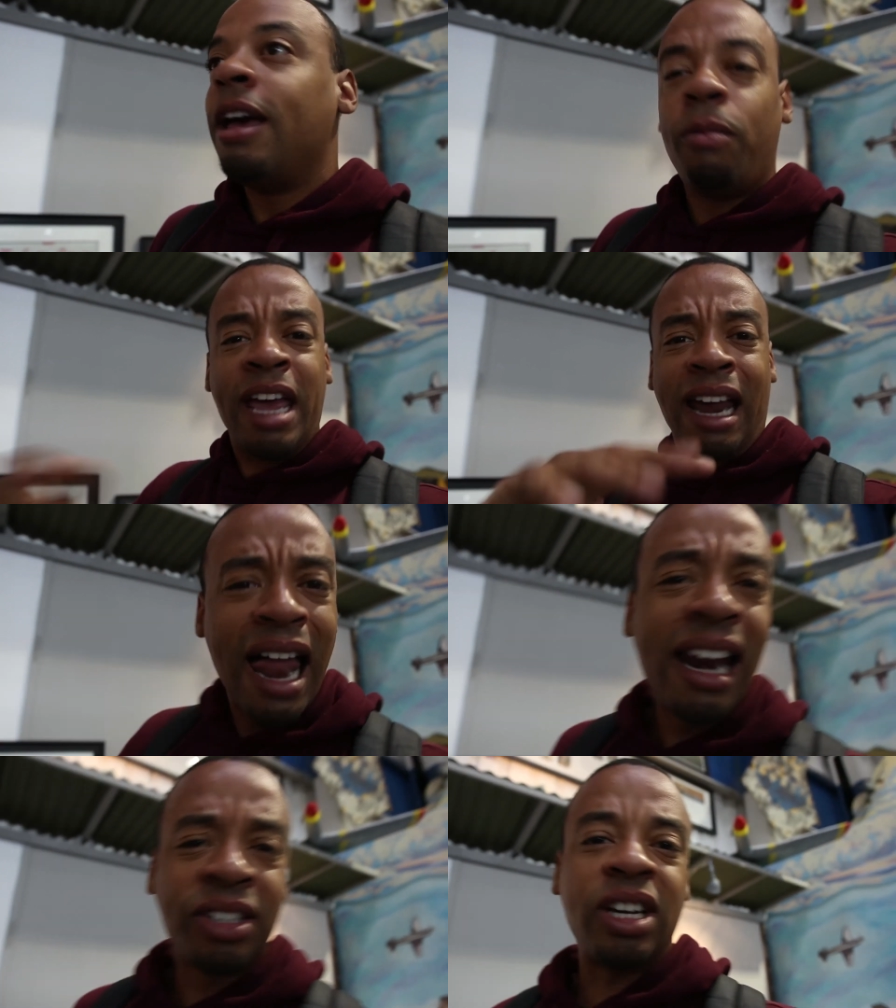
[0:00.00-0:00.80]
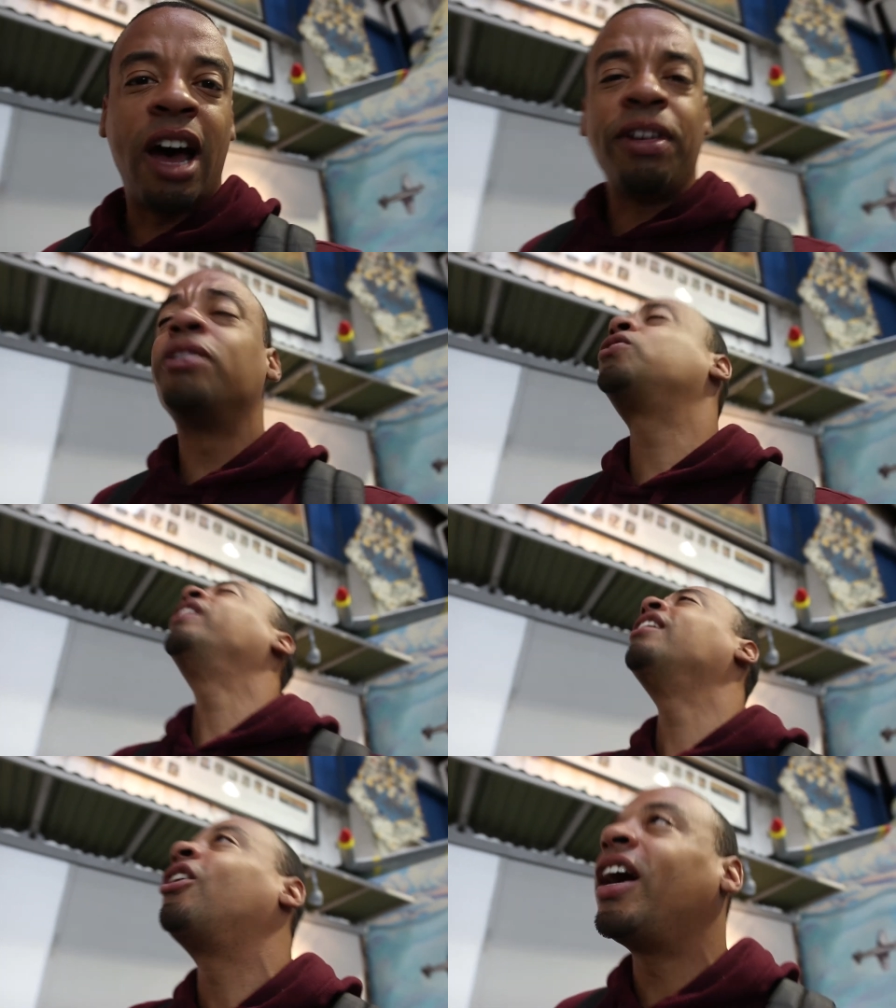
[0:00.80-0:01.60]
we had a lot of stuff. It was
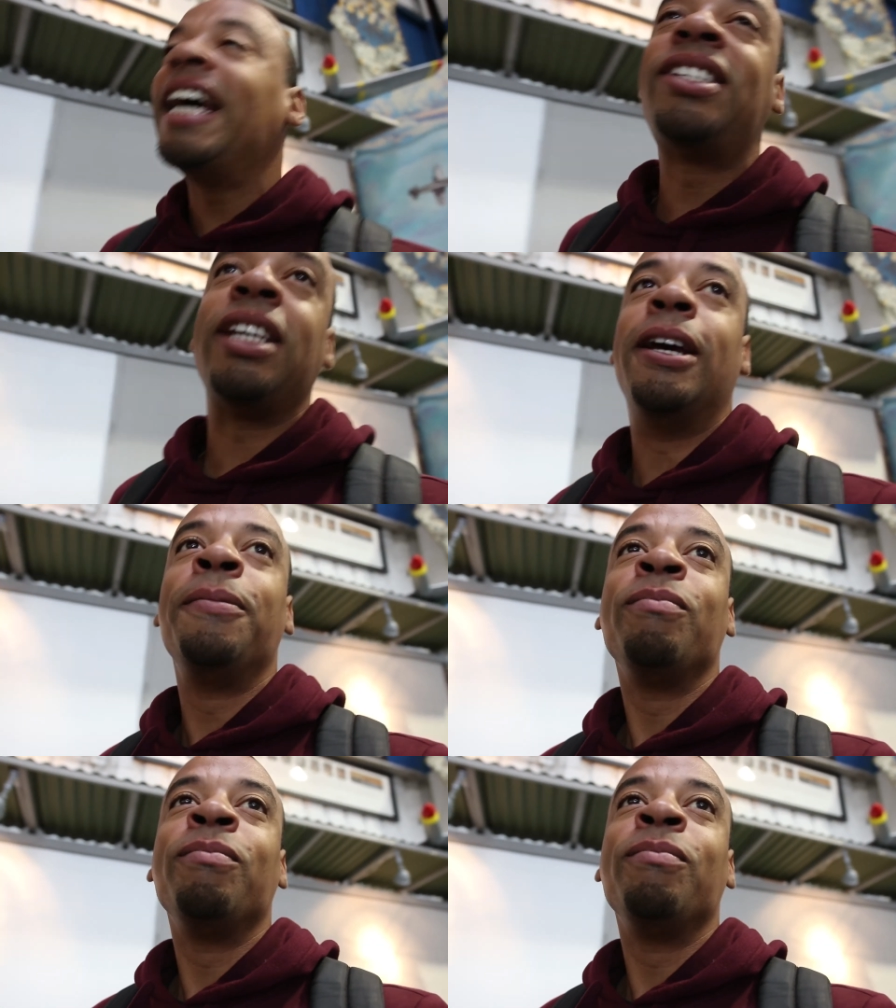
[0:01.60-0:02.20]
freaking crazy.